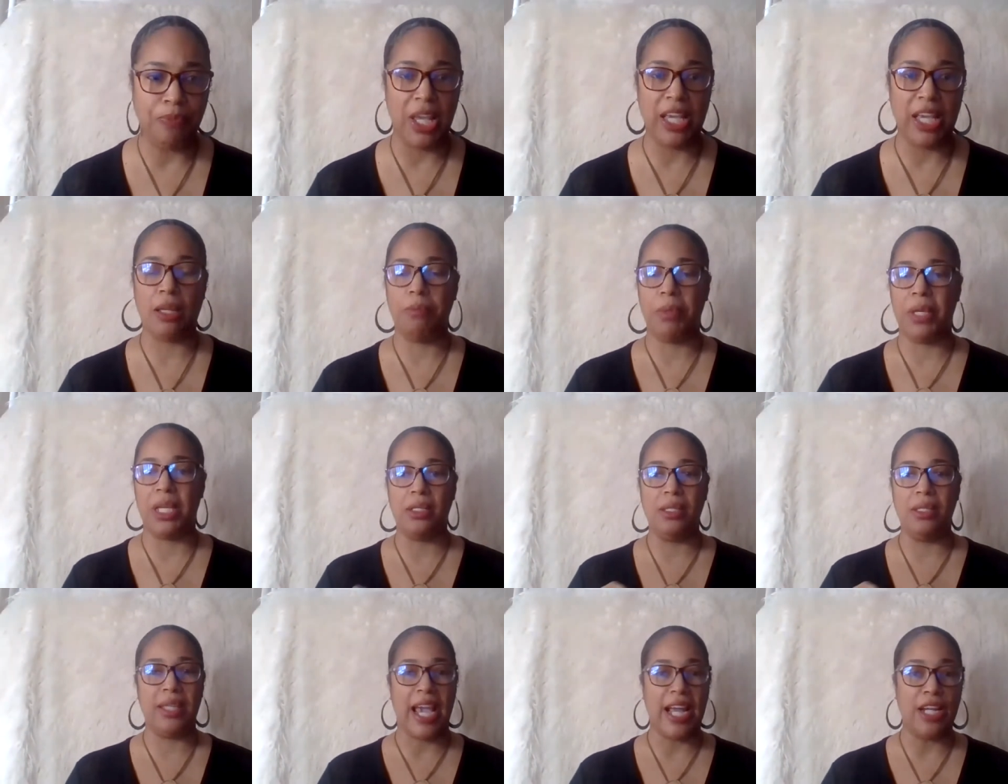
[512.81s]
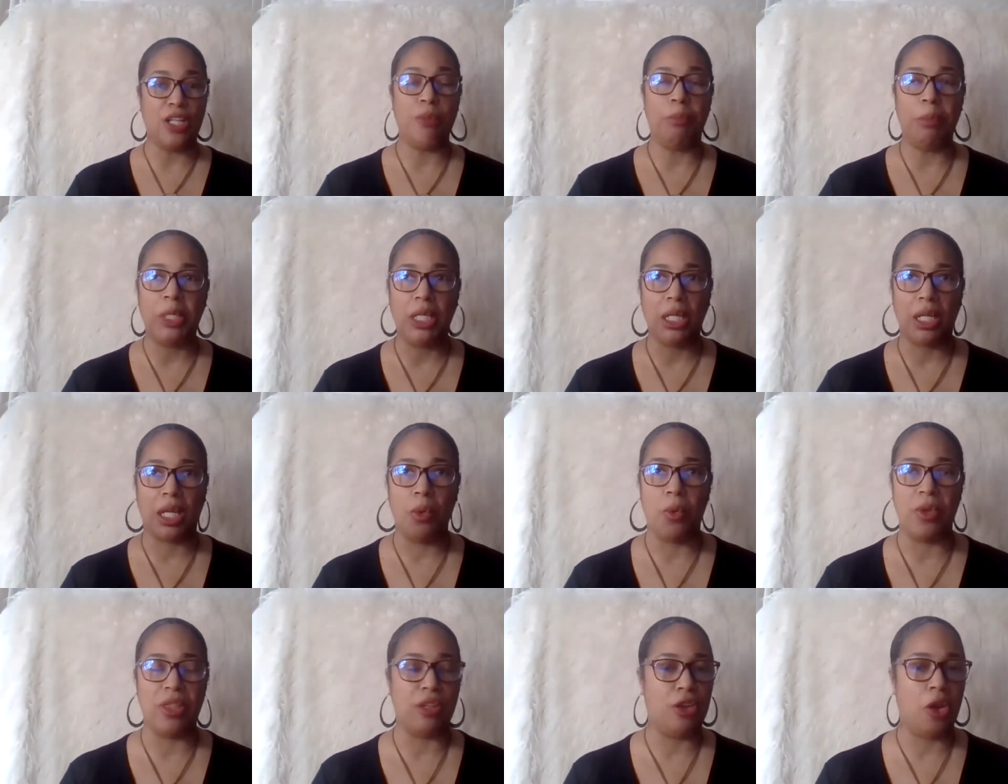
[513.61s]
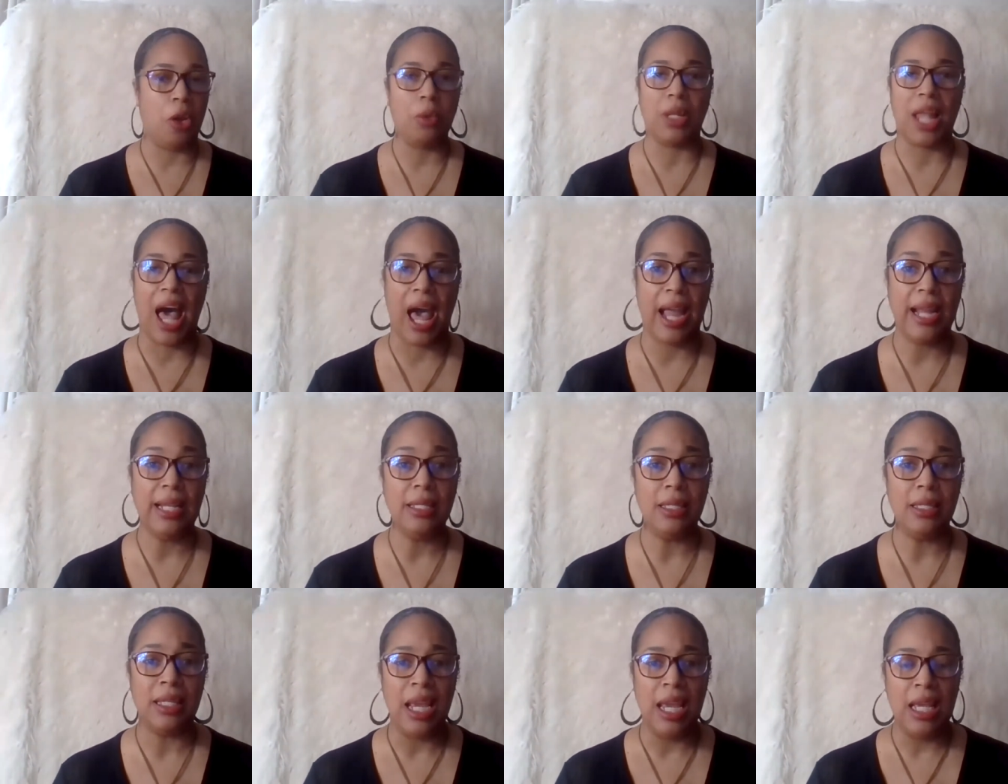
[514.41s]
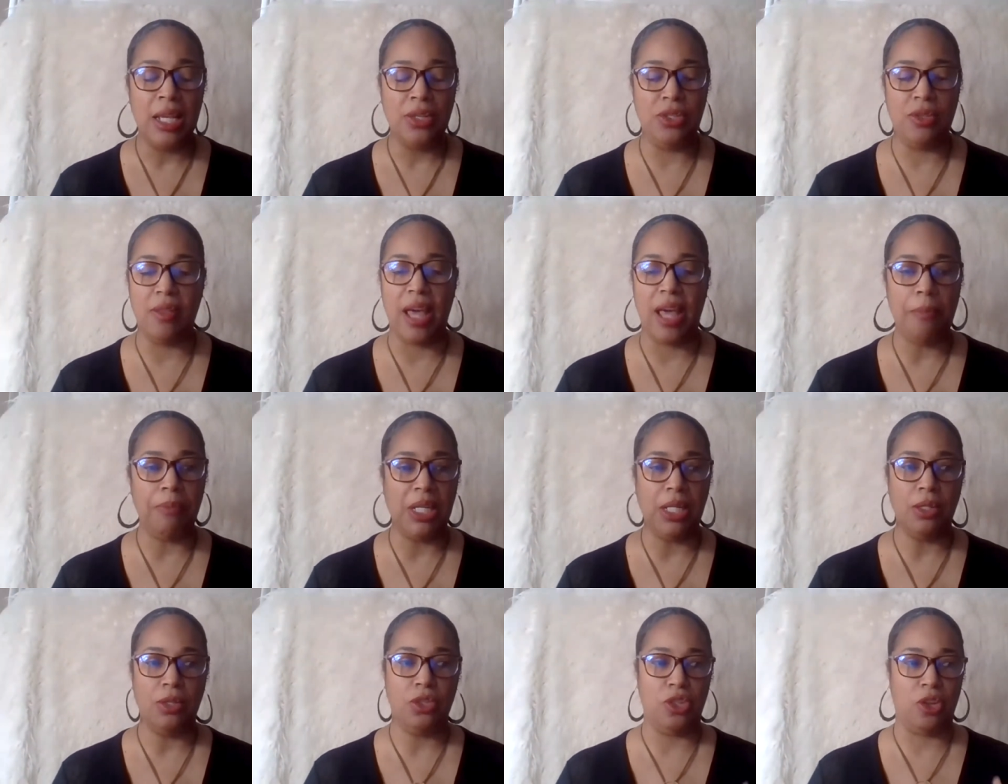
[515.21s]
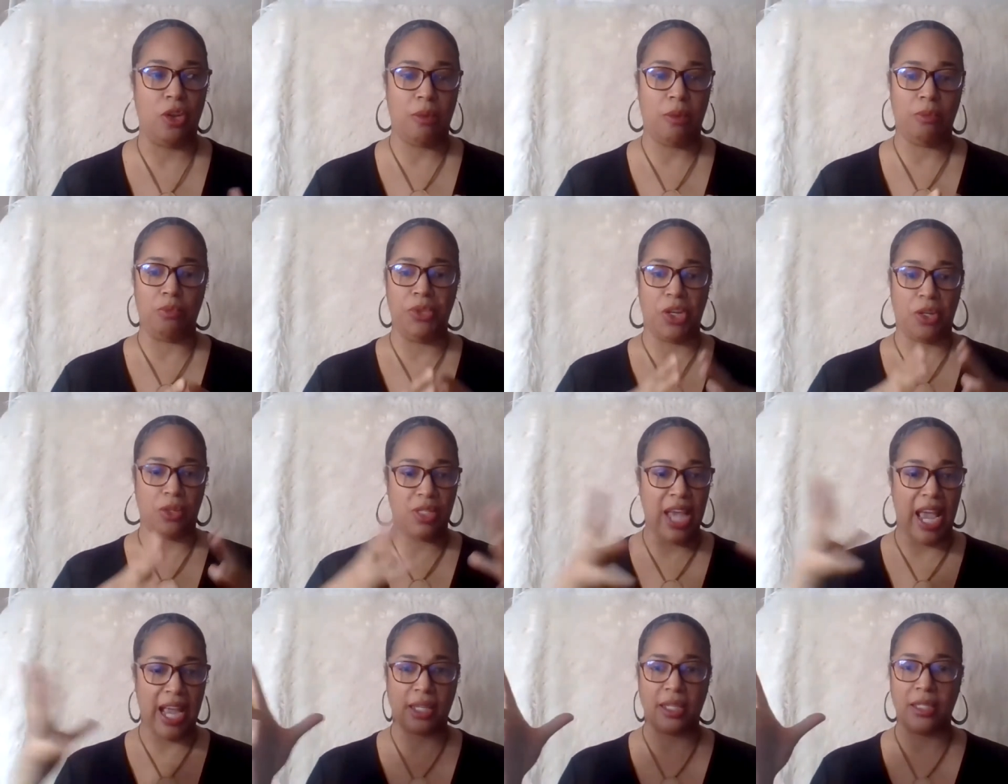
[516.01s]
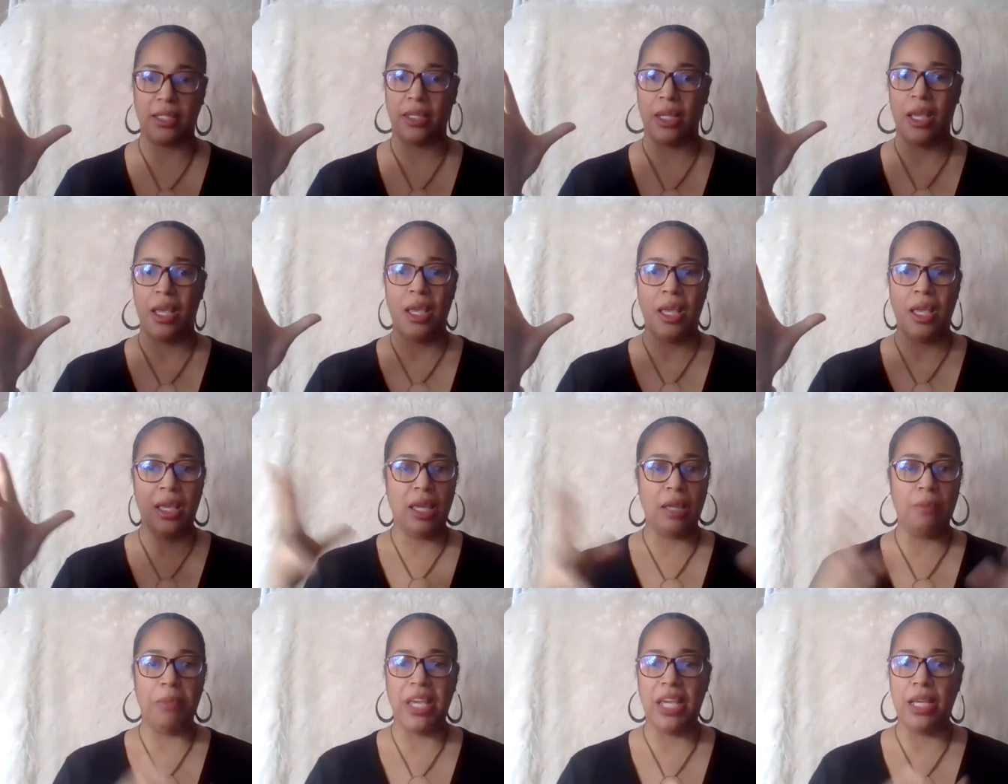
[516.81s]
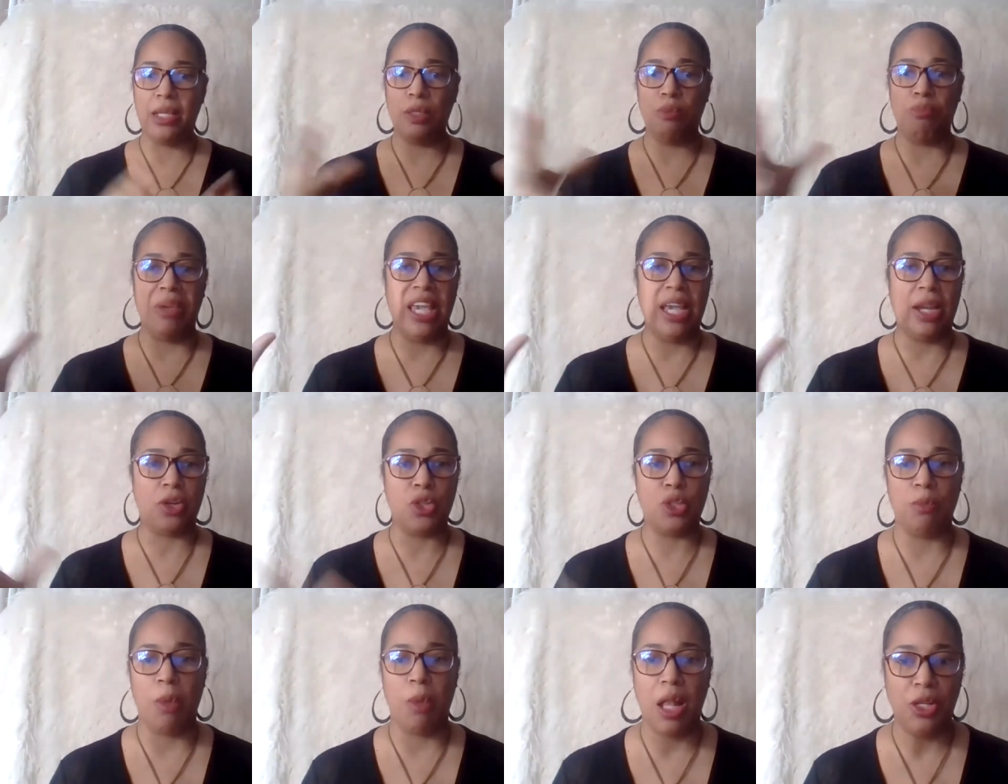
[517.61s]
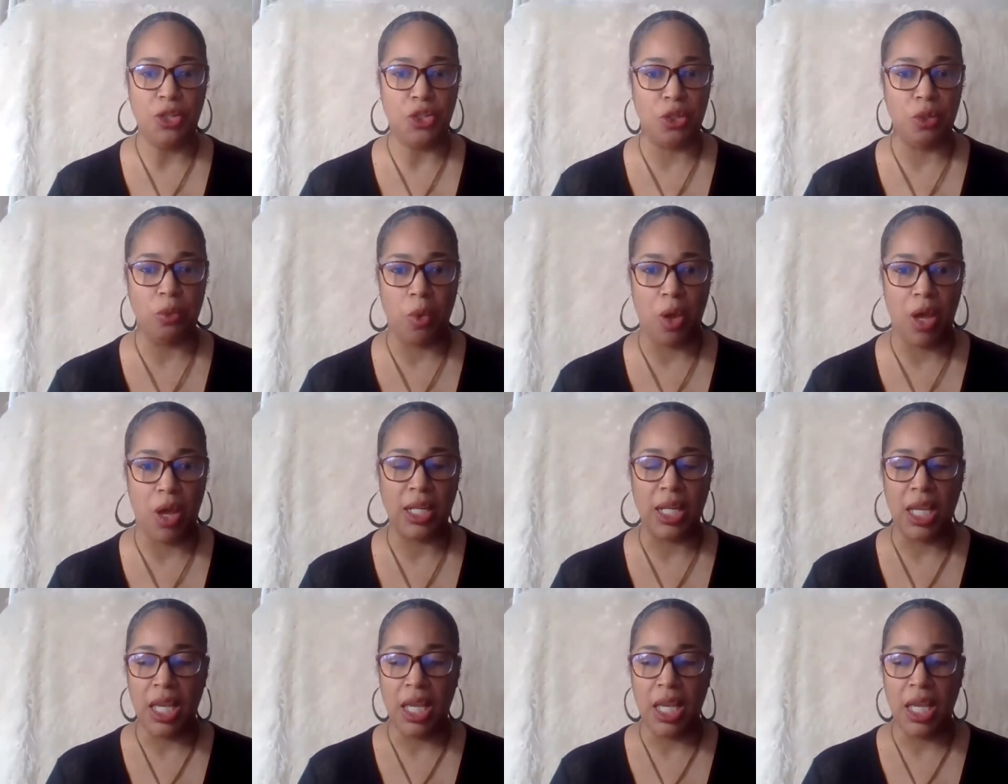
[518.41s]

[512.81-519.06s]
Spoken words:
It could be a sketchbook with no lines. So that means your text can be as big or small as you want.